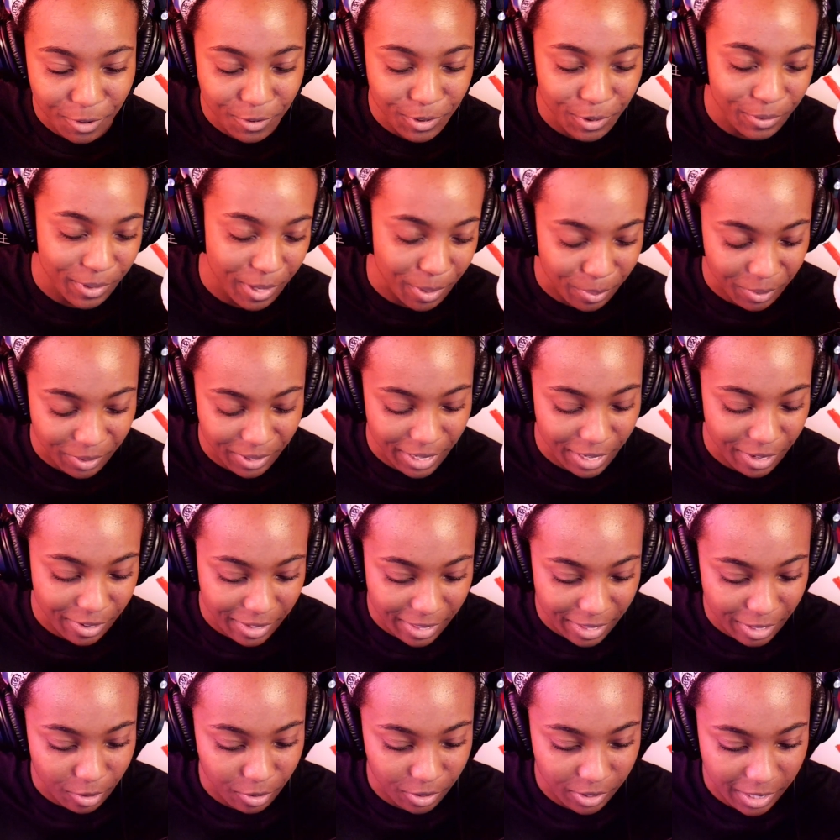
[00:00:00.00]
know if you were able to hear
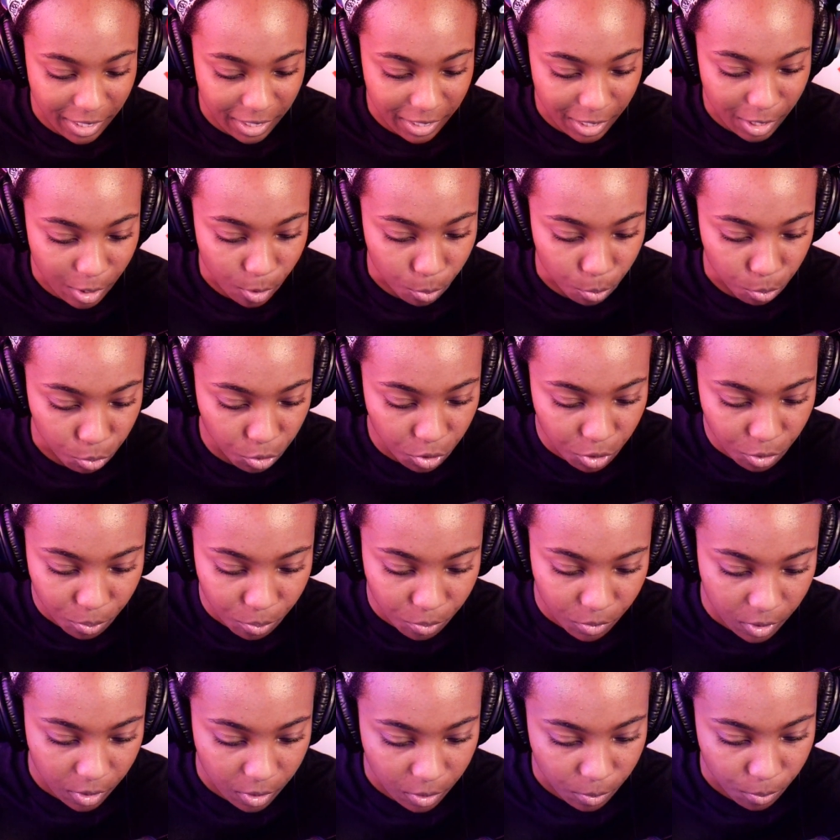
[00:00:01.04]
it. It goes like a whoop,